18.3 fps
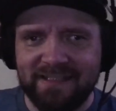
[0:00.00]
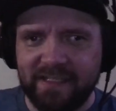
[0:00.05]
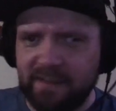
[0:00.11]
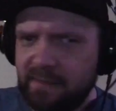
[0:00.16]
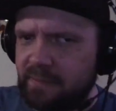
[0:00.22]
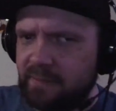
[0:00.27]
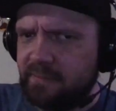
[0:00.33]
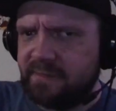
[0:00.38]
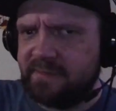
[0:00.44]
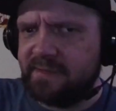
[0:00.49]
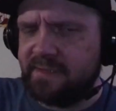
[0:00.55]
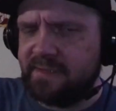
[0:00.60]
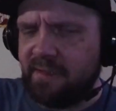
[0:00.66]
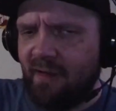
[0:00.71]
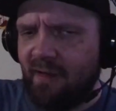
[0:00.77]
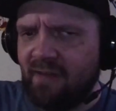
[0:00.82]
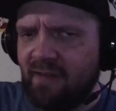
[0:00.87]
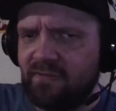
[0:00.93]
as you
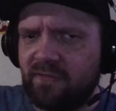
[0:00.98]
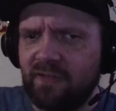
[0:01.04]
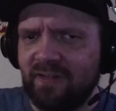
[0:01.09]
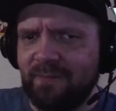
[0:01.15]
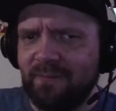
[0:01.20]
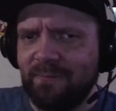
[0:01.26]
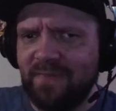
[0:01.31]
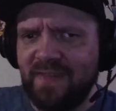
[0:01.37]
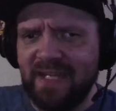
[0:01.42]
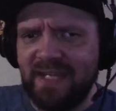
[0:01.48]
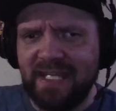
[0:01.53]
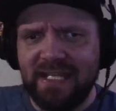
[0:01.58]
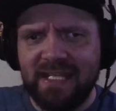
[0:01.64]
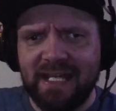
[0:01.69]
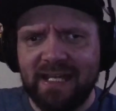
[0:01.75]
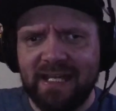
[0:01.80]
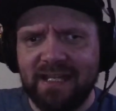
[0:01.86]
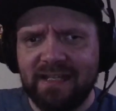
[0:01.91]
saw from
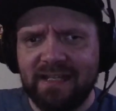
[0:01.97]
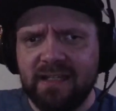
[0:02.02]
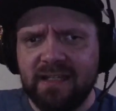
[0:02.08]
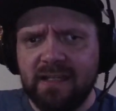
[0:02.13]
the